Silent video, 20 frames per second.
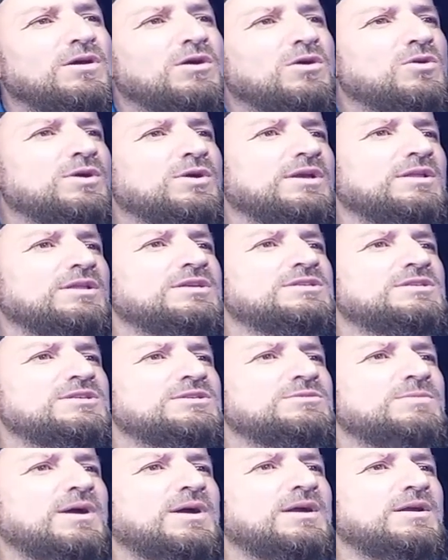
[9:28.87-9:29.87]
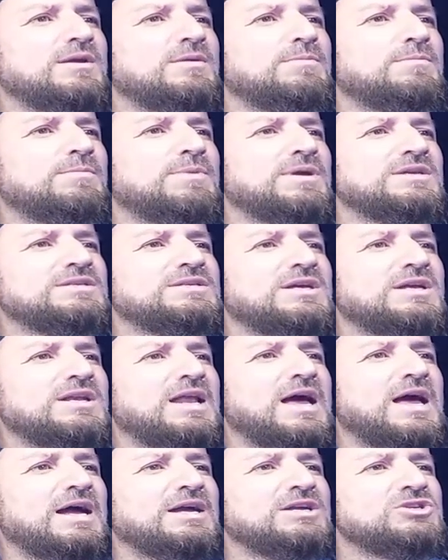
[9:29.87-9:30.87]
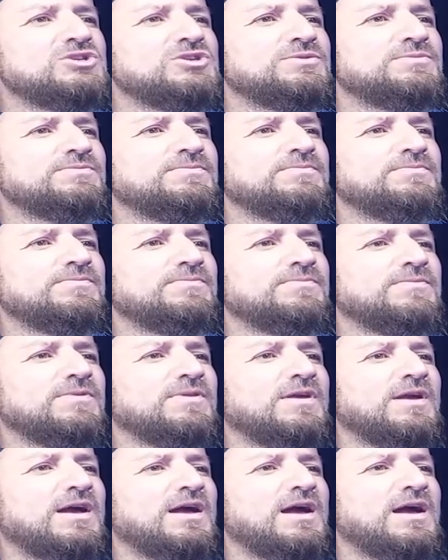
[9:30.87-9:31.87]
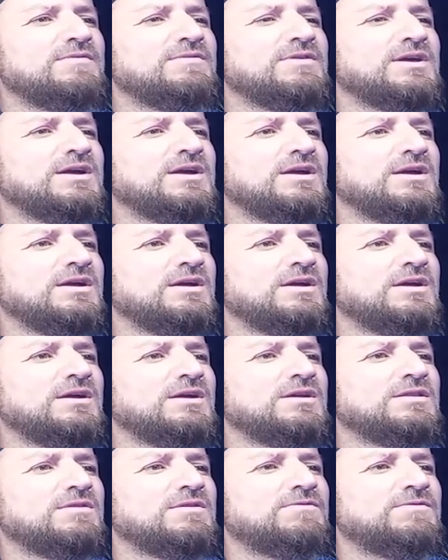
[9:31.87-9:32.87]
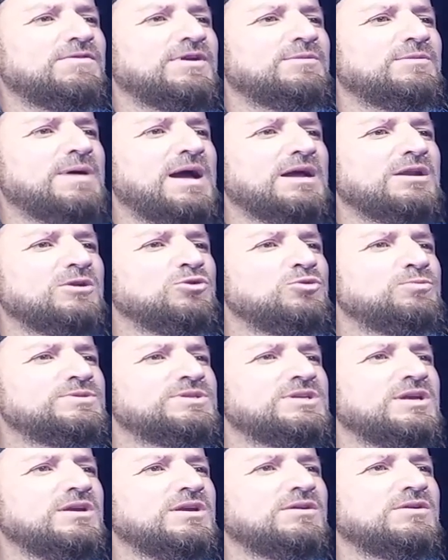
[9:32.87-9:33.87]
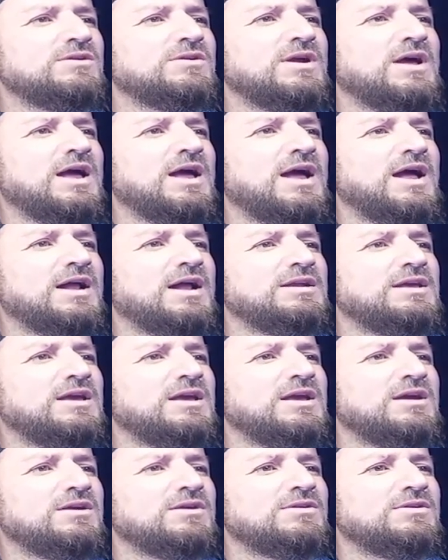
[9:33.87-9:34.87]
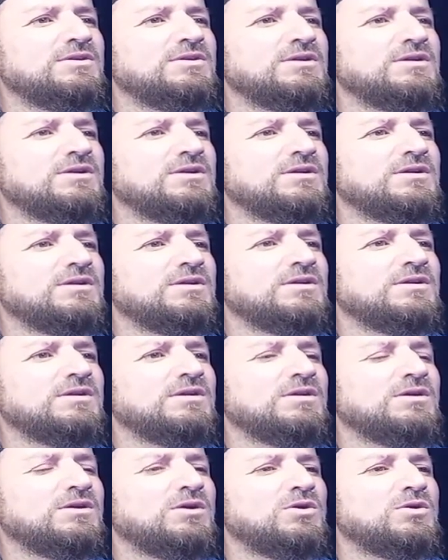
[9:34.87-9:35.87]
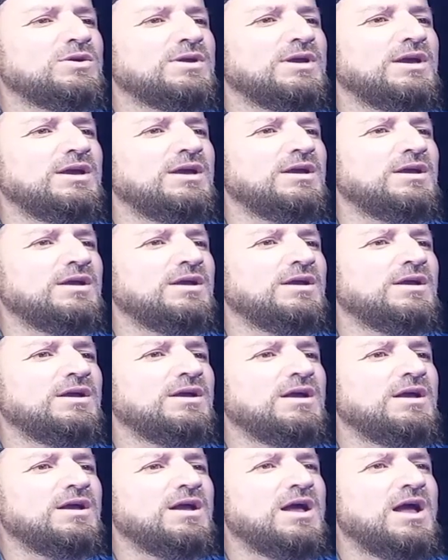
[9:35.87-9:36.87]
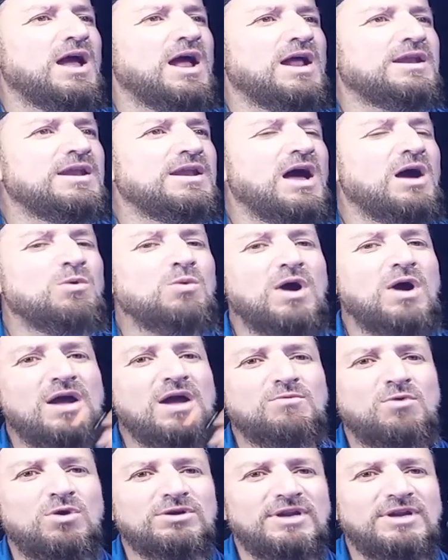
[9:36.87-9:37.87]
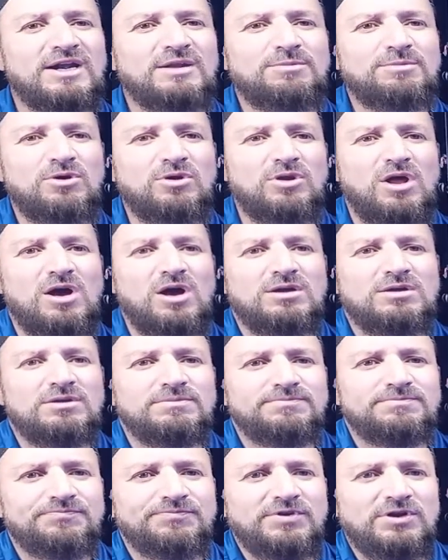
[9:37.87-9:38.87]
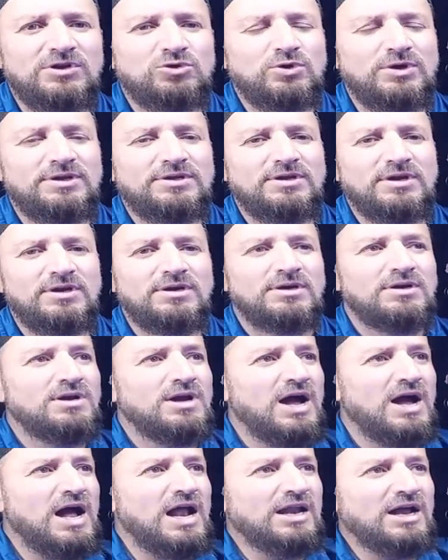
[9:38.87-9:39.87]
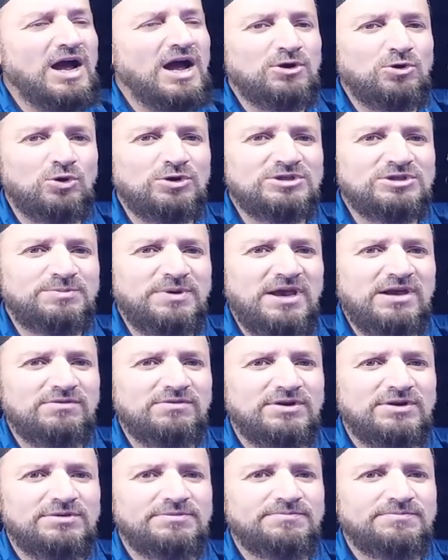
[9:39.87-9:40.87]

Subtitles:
Okay, this is my basic latch having the feedback loops here and here. Okay, and now I want to add up a clock to it, and I know this behavior.